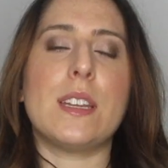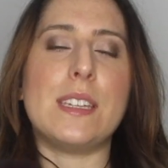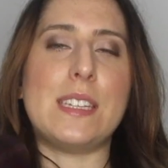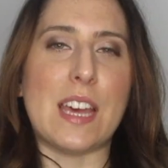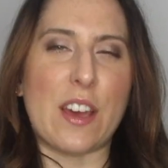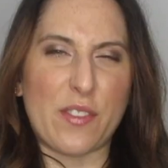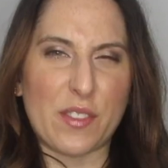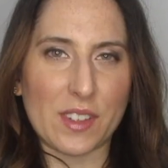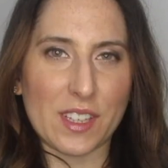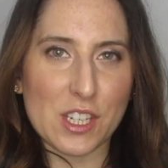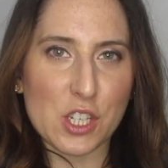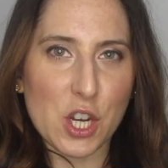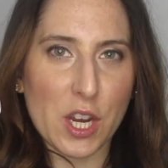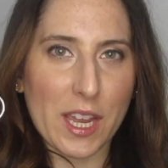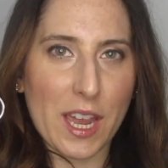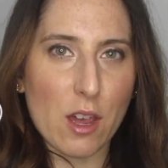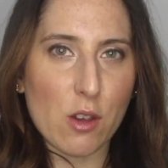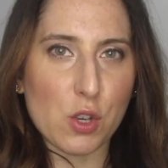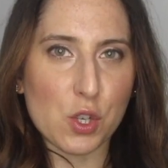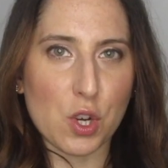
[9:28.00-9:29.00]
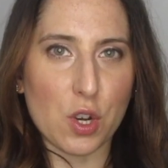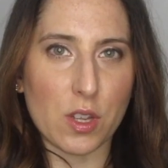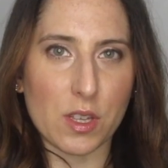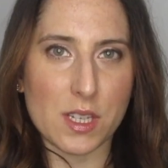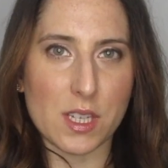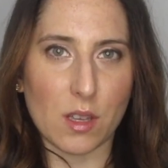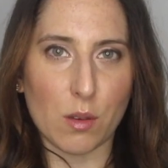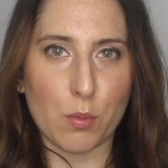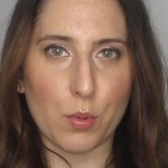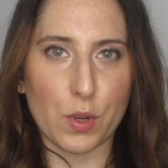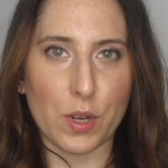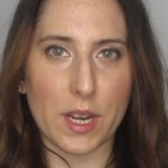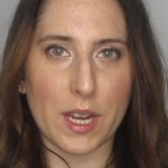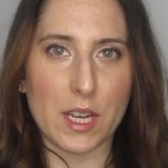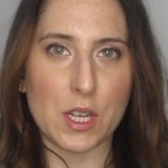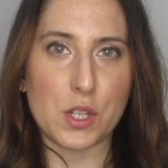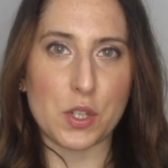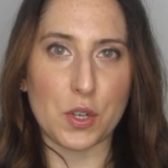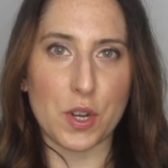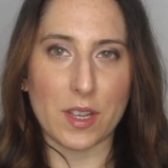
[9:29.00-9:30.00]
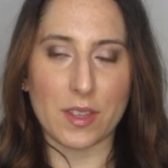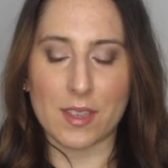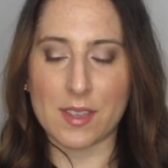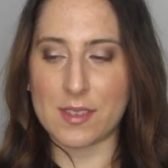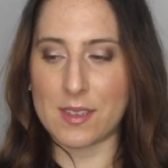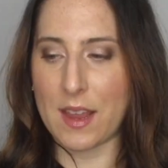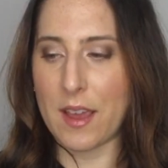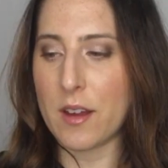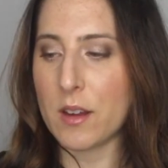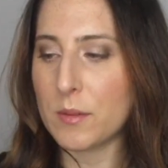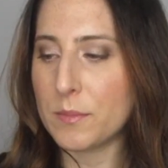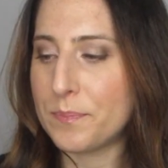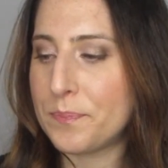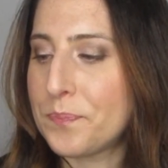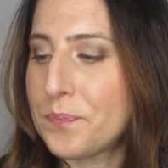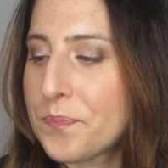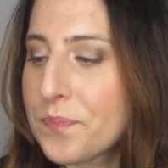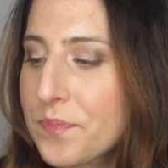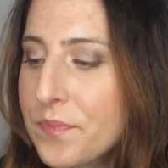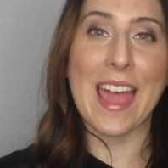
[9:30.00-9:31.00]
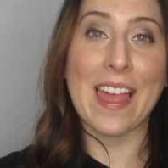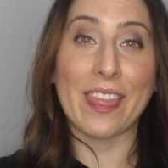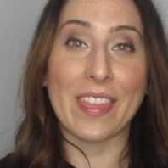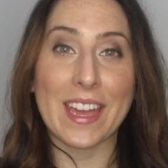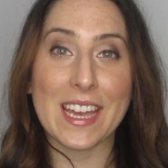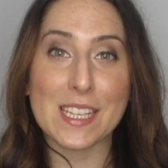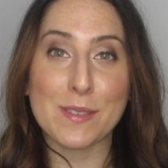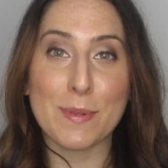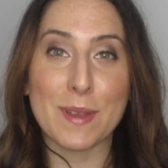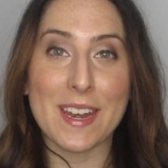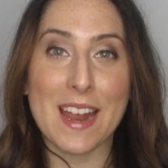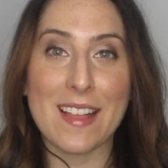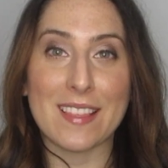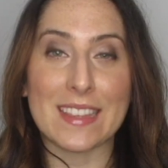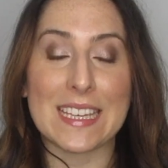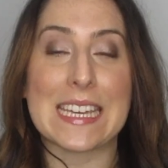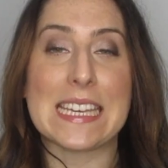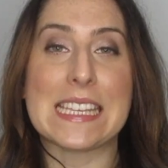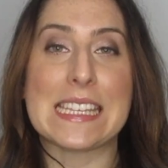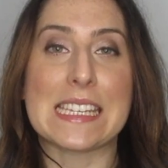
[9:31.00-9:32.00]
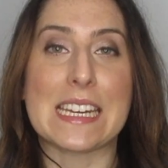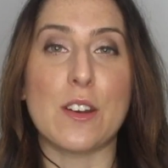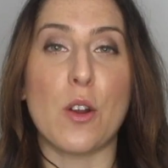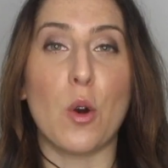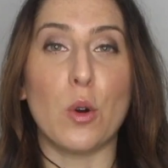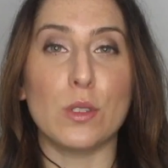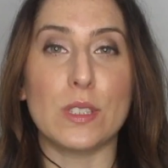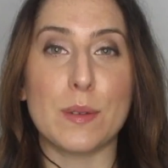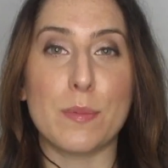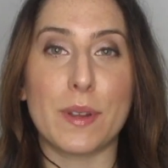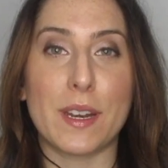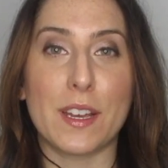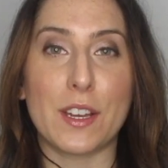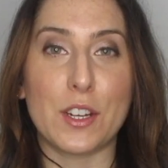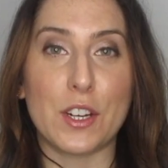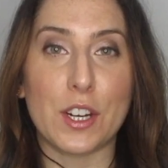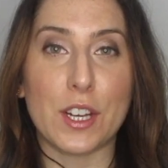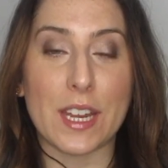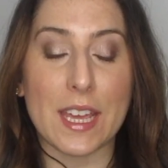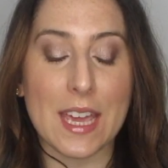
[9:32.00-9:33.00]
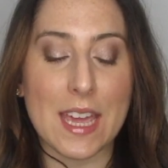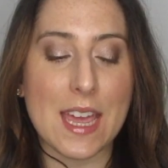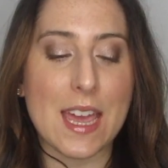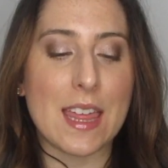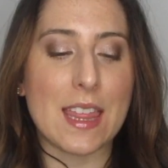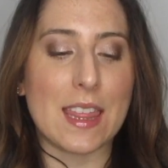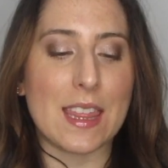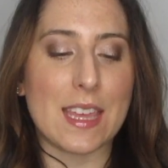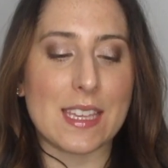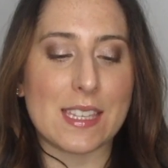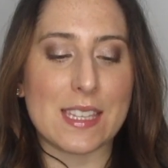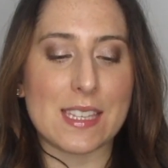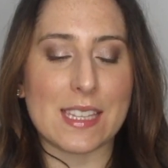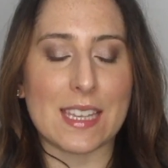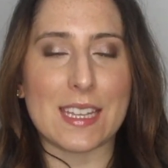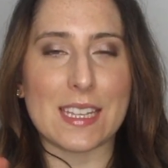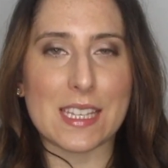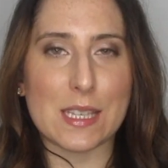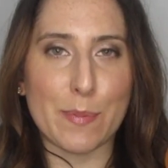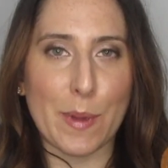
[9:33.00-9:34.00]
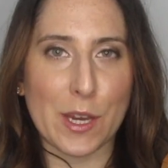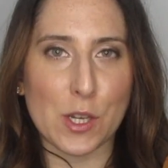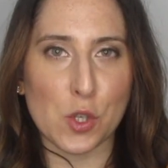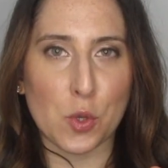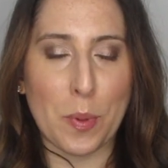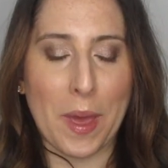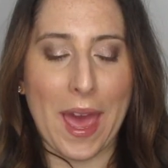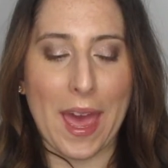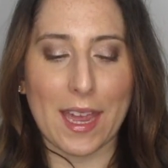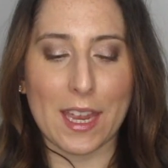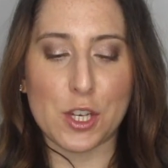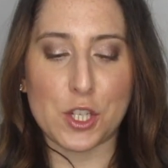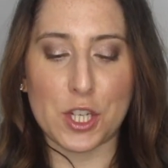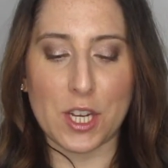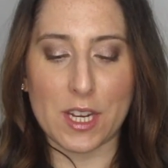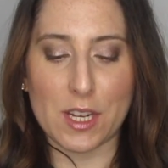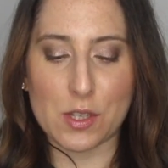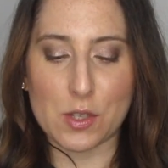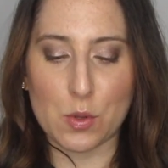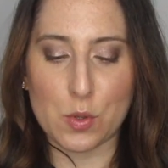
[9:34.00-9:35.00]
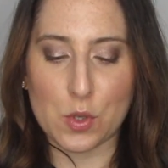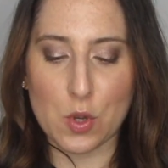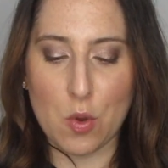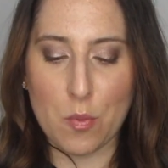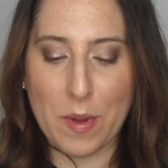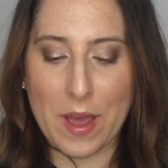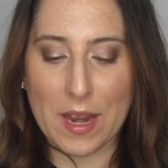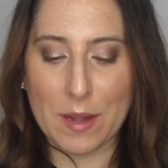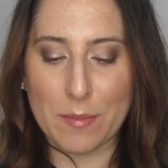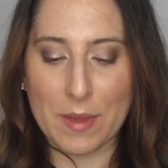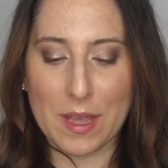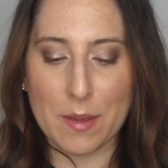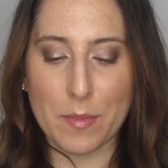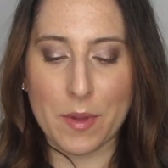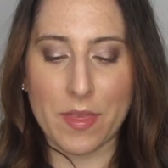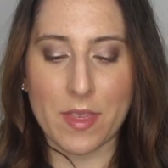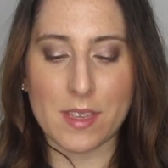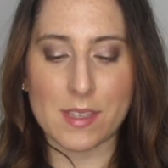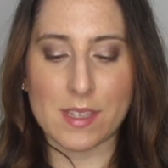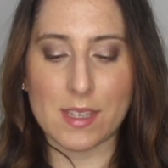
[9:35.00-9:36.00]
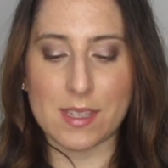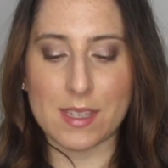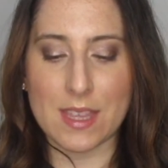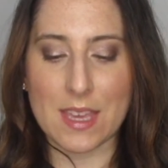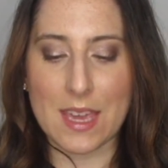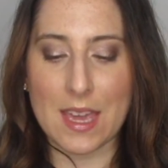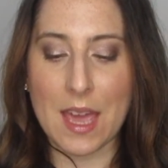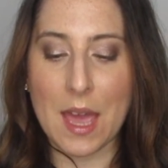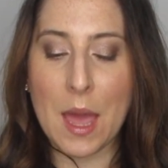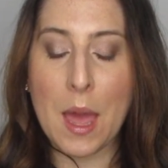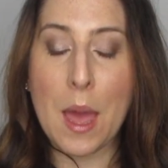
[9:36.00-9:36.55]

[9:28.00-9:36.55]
Definitely check out Charlotte Tilbury during this sale. And last but not least, an oldie but a goodie. This is in special packaging, so don't mind me, but this is the